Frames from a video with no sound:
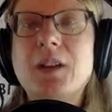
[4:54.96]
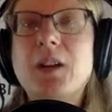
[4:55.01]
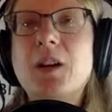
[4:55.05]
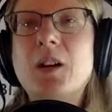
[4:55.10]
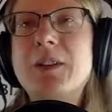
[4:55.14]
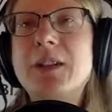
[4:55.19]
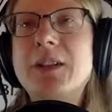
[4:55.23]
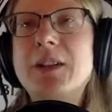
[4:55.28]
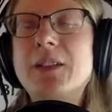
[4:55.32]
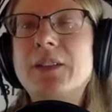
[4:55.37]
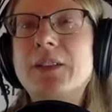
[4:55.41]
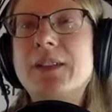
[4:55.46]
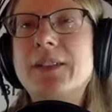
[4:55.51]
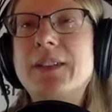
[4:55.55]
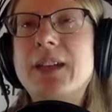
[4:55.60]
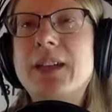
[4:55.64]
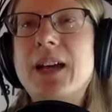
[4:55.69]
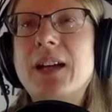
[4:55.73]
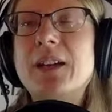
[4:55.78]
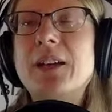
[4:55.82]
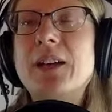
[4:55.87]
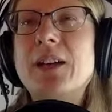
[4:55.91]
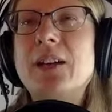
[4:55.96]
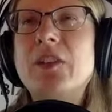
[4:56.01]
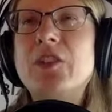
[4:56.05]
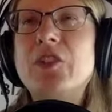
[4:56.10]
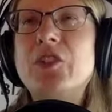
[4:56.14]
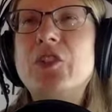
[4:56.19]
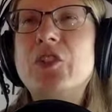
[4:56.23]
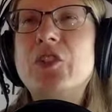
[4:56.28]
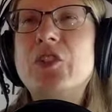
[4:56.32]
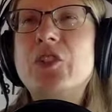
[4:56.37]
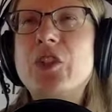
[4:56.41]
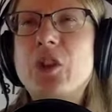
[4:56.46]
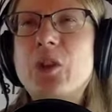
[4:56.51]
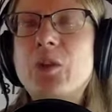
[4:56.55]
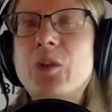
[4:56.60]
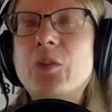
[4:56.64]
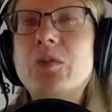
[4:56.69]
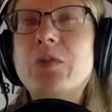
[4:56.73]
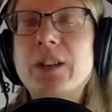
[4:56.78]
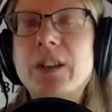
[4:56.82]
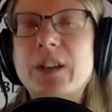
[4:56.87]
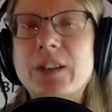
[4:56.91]
my goodness, that is so
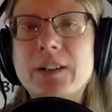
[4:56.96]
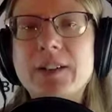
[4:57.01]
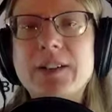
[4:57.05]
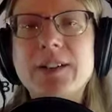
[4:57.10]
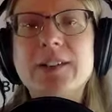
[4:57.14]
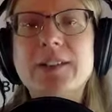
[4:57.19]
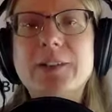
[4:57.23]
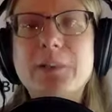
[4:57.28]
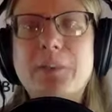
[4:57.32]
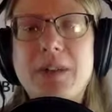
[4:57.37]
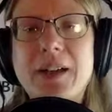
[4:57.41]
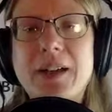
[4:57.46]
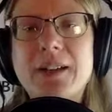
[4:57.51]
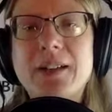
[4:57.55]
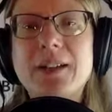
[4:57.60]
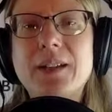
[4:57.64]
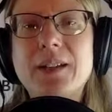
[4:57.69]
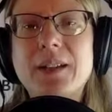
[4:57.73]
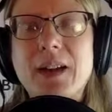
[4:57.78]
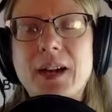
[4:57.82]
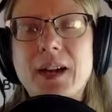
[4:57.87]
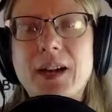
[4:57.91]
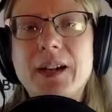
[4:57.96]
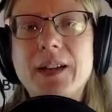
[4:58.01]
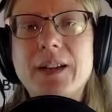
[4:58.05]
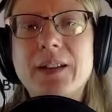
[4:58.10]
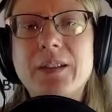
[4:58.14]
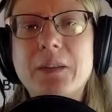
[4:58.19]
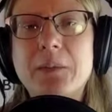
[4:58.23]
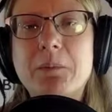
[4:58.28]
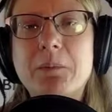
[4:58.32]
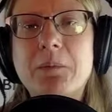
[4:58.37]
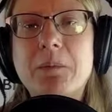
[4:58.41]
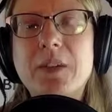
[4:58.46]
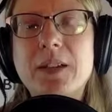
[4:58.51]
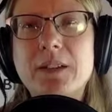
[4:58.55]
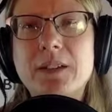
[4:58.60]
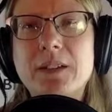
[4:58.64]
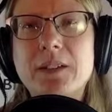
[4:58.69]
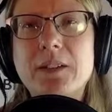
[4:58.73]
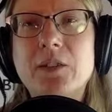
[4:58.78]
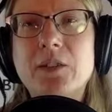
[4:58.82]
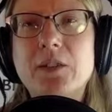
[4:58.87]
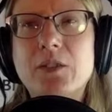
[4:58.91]
varies depending on the
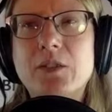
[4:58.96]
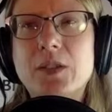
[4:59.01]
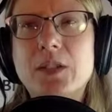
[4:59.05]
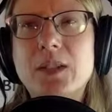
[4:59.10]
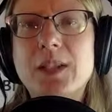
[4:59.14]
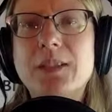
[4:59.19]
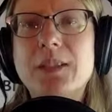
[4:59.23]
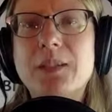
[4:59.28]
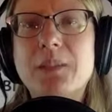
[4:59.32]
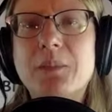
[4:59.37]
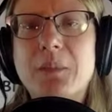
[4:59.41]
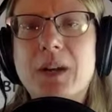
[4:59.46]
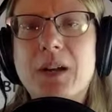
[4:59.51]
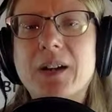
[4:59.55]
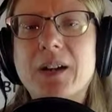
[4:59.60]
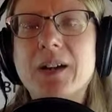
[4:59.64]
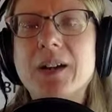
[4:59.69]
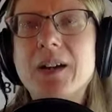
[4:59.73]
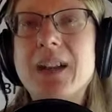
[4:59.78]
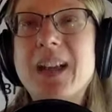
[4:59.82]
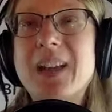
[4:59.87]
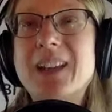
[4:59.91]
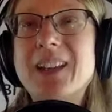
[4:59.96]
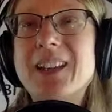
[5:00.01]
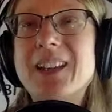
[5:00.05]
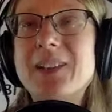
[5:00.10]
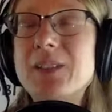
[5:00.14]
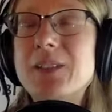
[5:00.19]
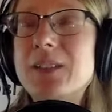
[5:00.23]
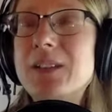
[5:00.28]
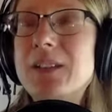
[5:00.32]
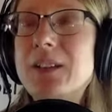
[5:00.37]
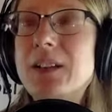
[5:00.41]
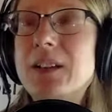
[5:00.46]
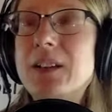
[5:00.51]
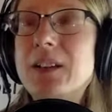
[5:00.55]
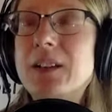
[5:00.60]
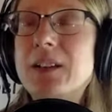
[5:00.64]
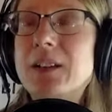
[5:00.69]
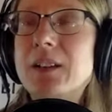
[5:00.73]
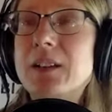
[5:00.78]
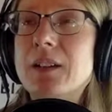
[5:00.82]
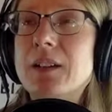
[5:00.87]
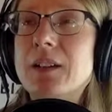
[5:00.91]
industry and the market. And even
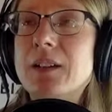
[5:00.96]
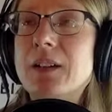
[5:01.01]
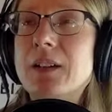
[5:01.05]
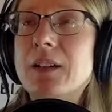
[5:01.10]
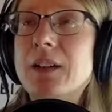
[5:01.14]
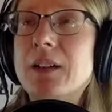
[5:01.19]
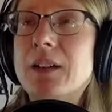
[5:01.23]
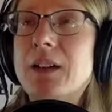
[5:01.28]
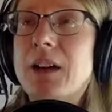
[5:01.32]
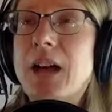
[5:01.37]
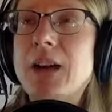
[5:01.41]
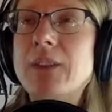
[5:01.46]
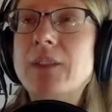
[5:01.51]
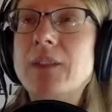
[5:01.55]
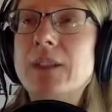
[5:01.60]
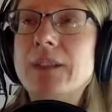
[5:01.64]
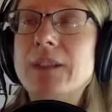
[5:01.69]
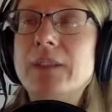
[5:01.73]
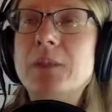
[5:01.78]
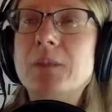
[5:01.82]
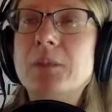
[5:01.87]
I've done some